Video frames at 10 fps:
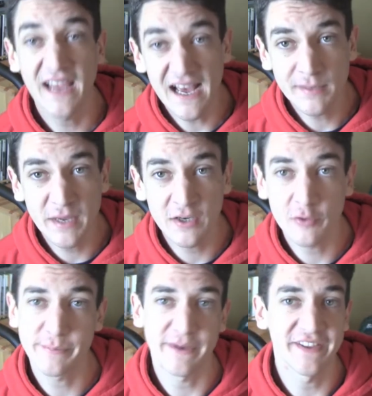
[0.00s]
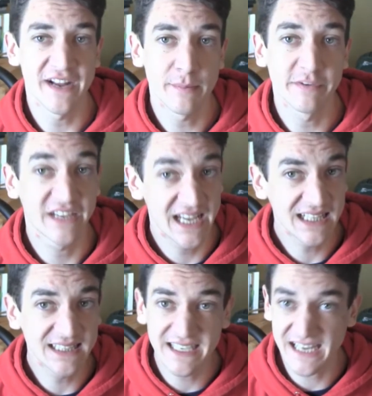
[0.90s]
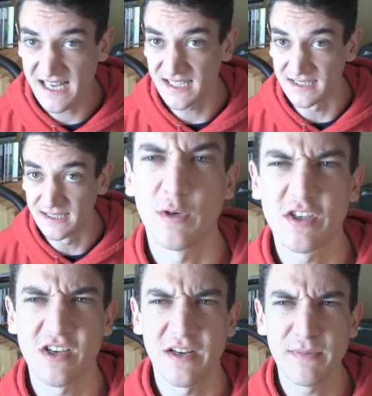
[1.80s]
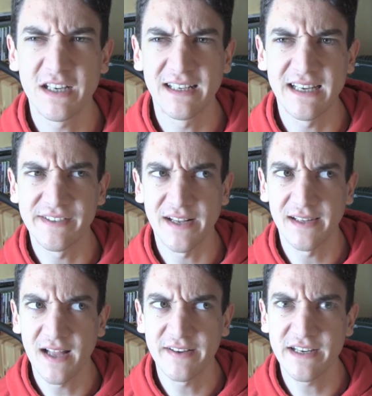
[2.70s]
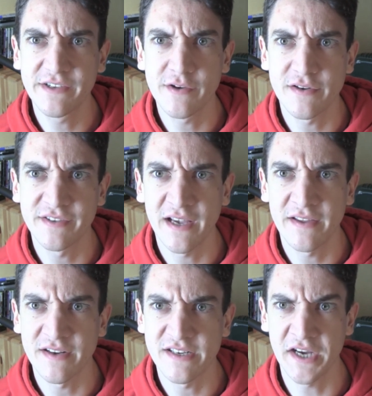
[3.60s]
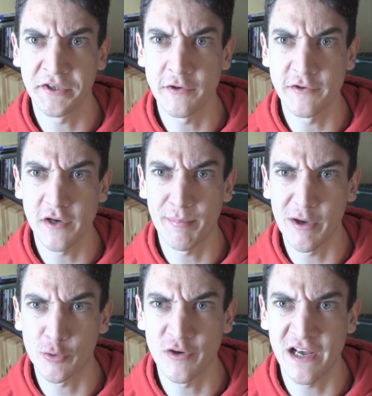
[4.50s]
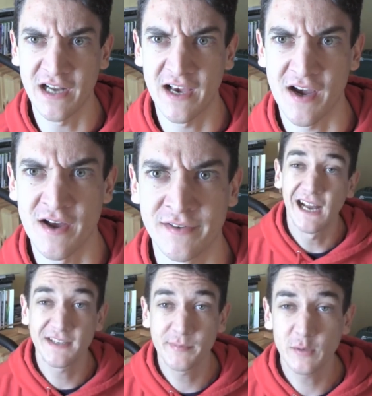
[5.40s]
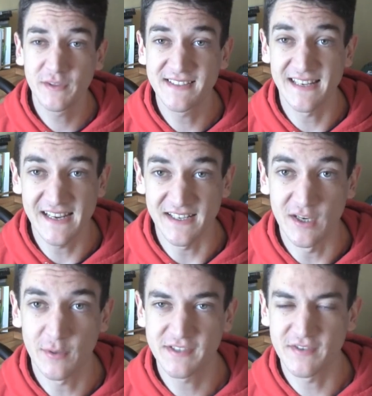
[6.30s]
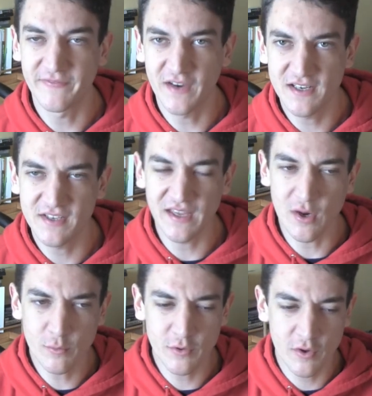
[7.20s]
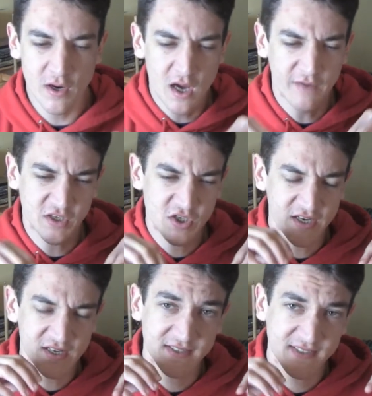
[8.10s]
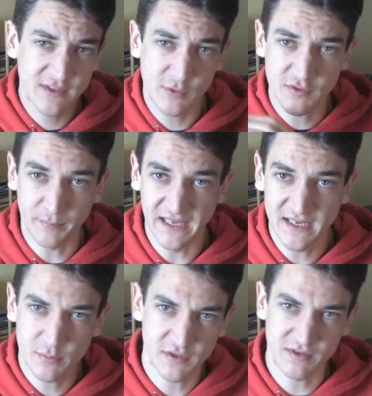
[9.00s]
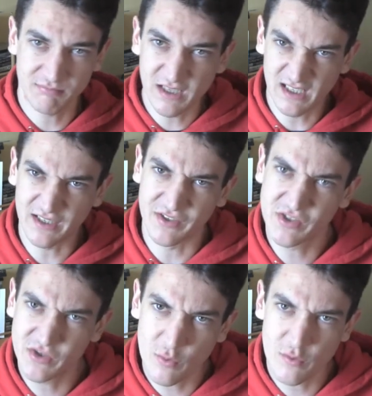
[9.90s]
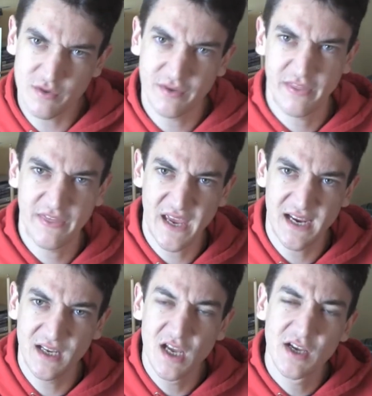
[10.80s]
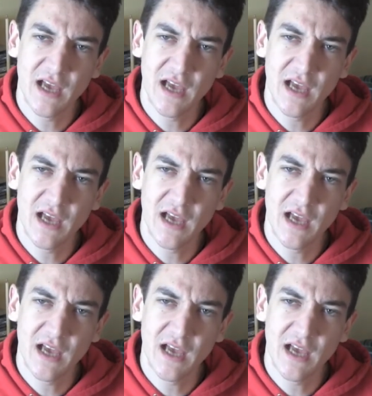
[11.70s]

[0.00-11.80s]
The anime goes by the name of Kill la Kill, which admittedly is a lot easier to say than Tengen Toppa Gurren Lagann. And it's about this lady who has to find the owner of a giant scissors blade, which is kind of like a sword thing,